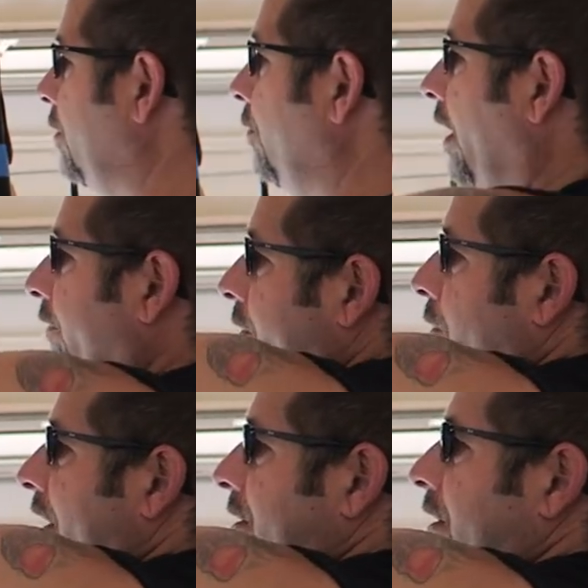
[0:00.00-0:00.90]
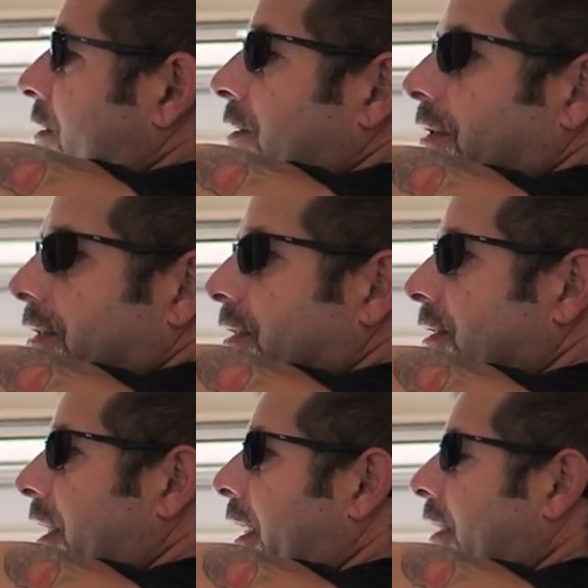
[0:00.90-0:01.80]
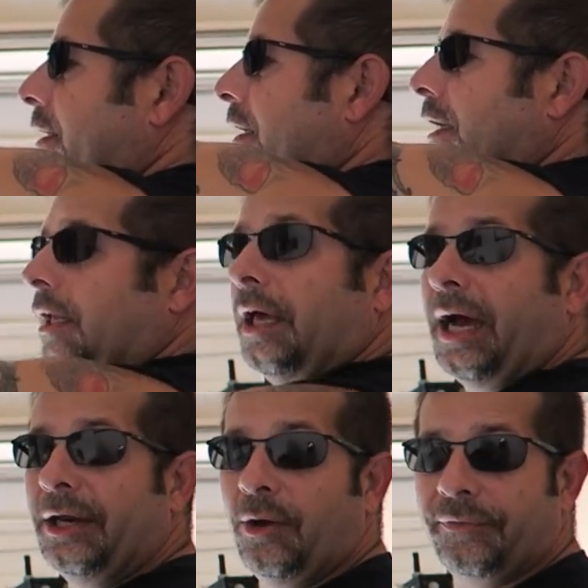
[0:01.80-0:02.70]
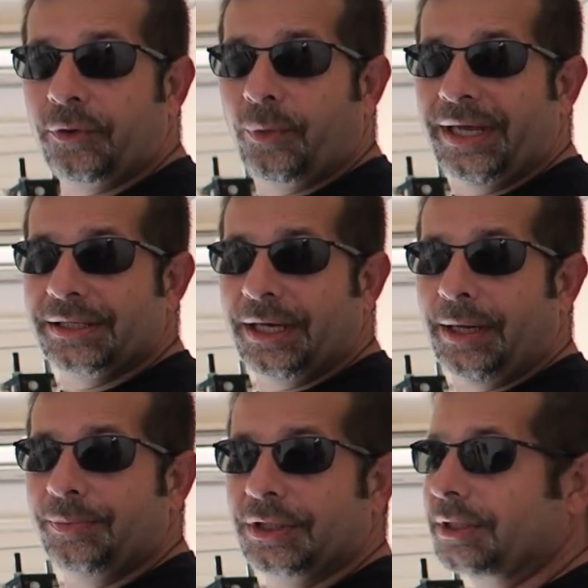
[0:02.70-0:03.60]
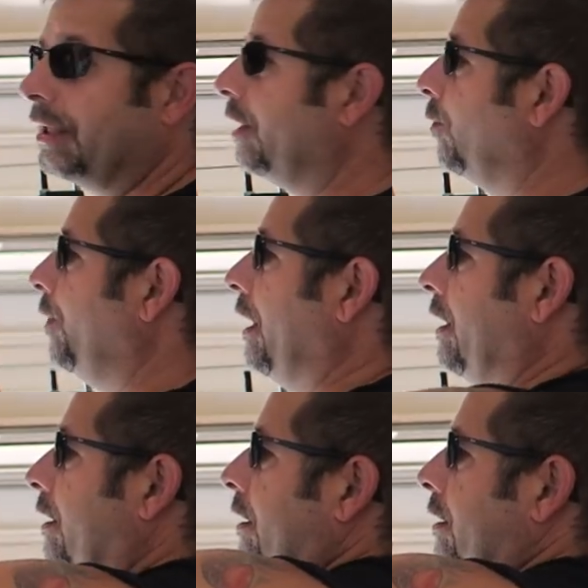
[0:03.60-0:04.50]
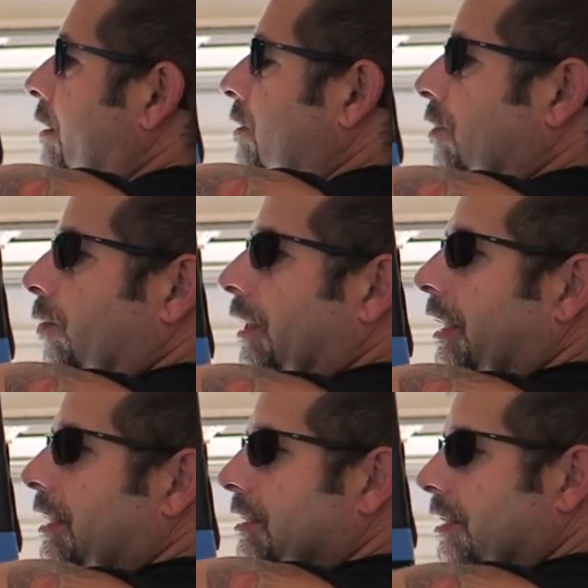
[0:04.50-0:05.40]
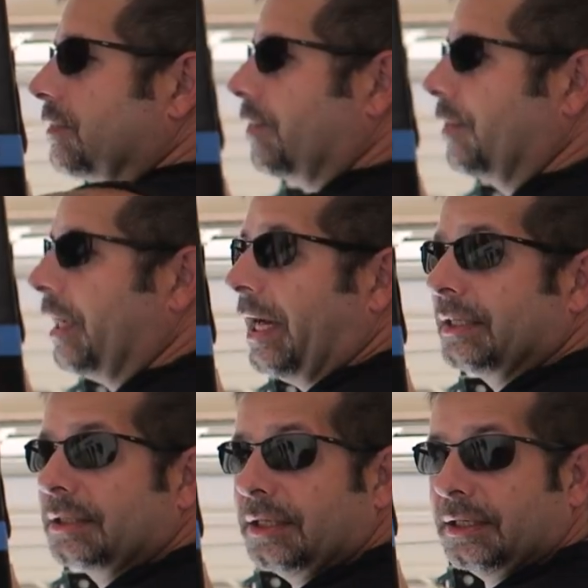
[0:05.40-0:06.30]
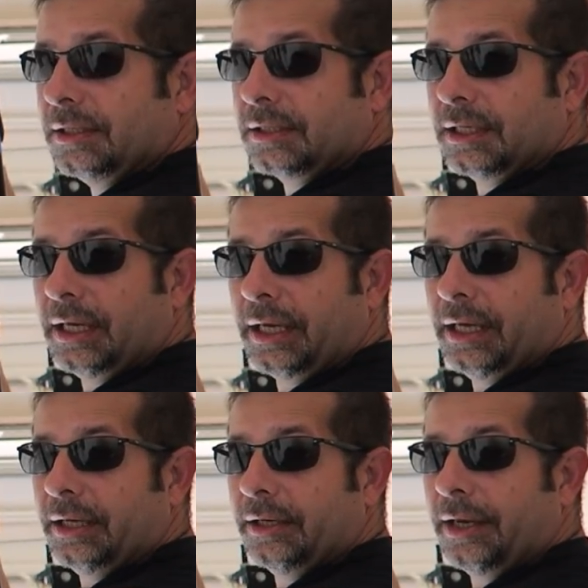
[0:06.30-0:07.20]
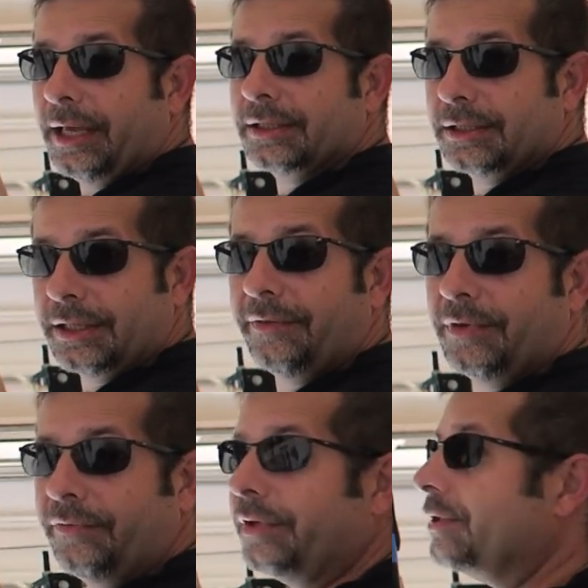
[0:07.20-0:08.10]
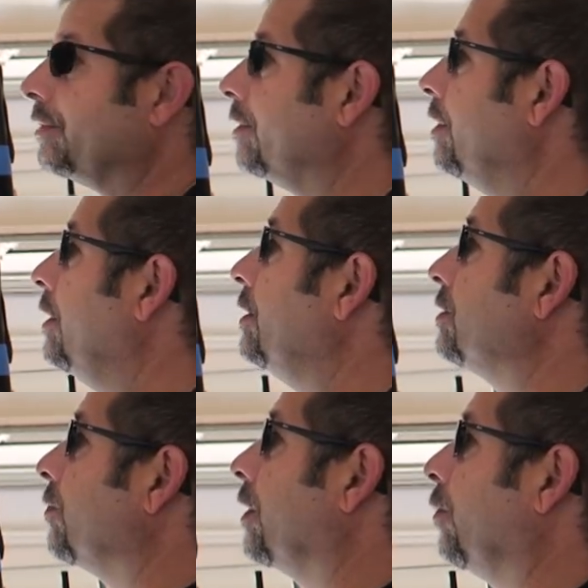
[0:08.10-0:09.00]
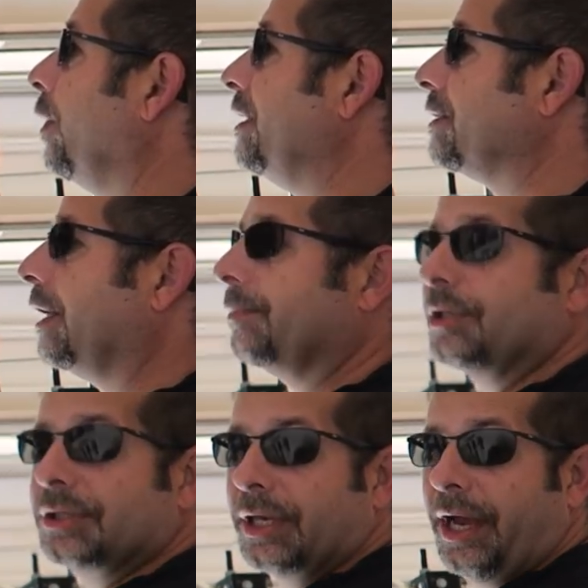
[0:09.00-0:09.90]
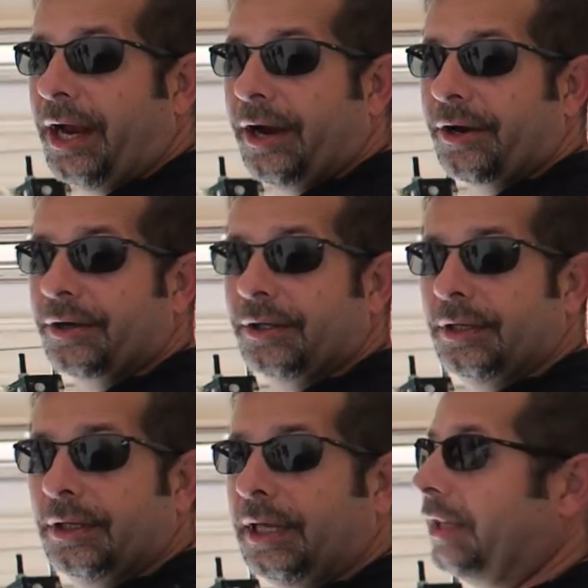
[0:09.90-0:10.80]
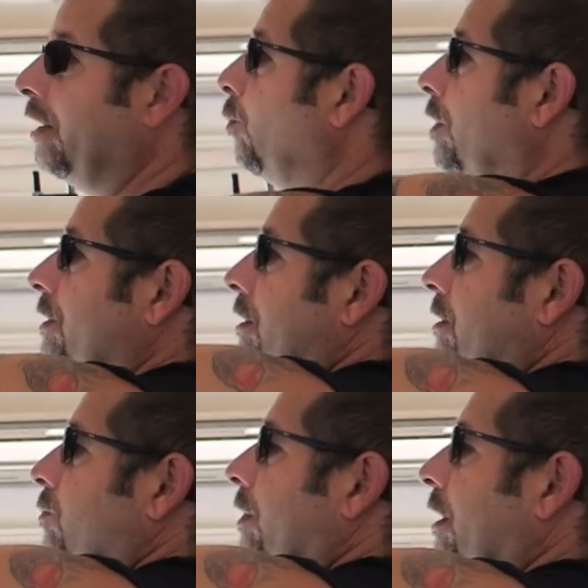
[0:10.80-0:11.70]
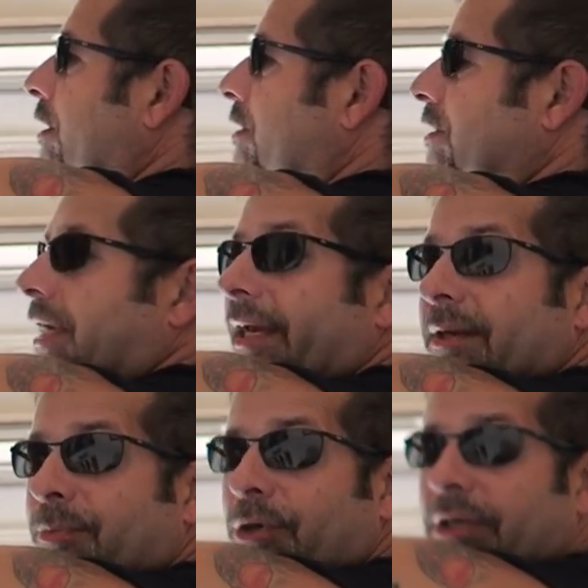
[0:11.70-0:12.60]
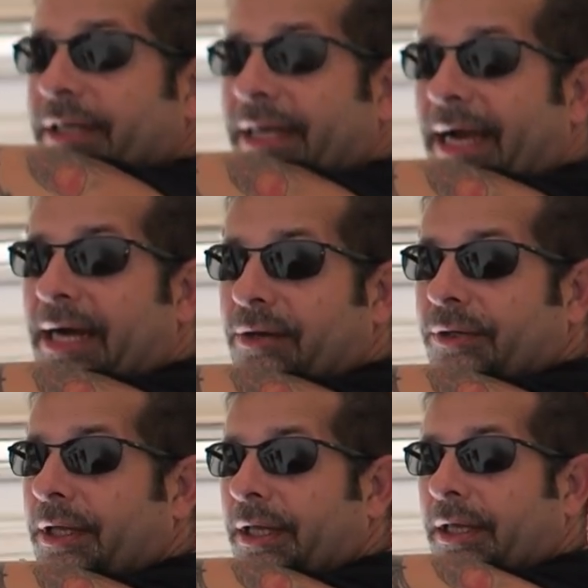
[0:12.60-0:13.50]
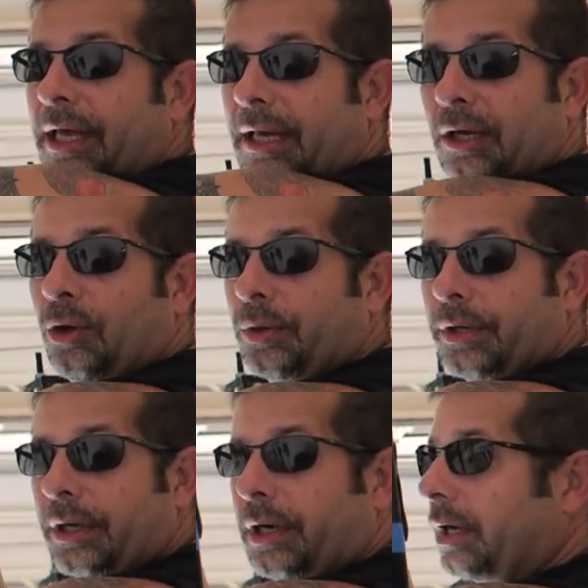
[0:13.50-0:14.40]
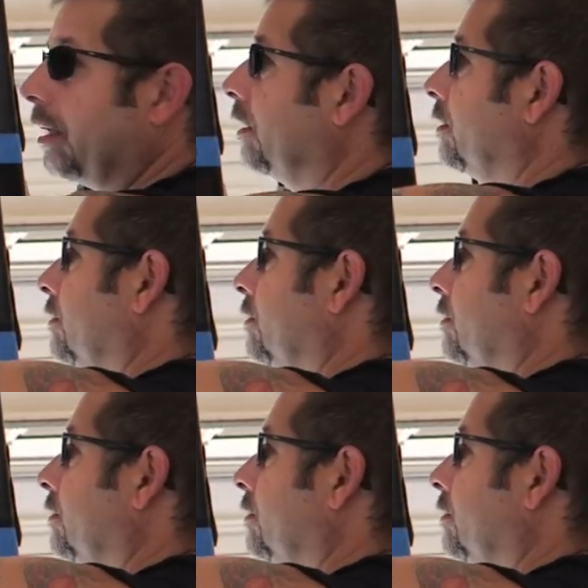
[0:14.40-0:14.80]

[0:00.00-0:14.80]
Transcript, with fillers: I do have it resting, so this is tight. I do have to raise it up just a little bit to release this from the notch that it's sitting in as a safety feature. So we're going to raise it up just a hair, and then once this releases, I can pull it down and lower the car.